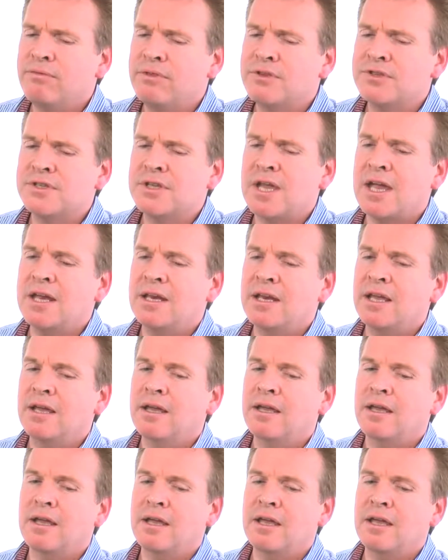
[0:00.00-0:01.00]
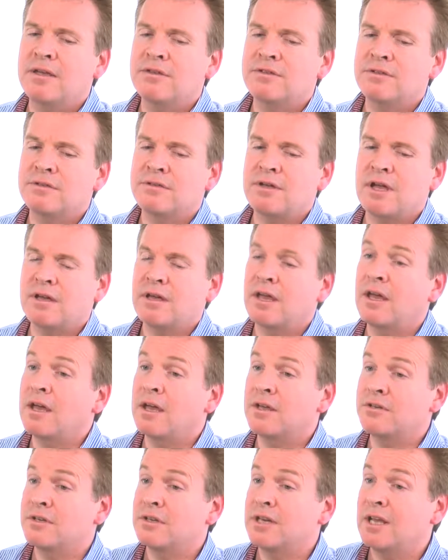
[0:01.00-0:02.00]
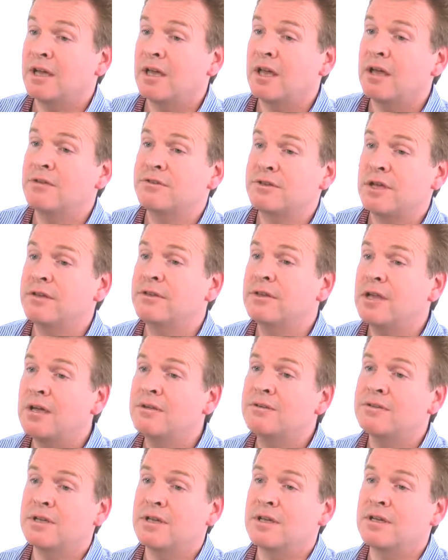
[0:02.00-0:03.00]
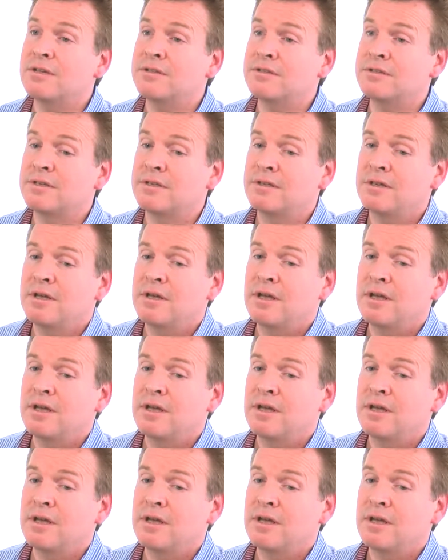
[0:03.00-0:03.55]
the staining occurs and it goes unnoticed,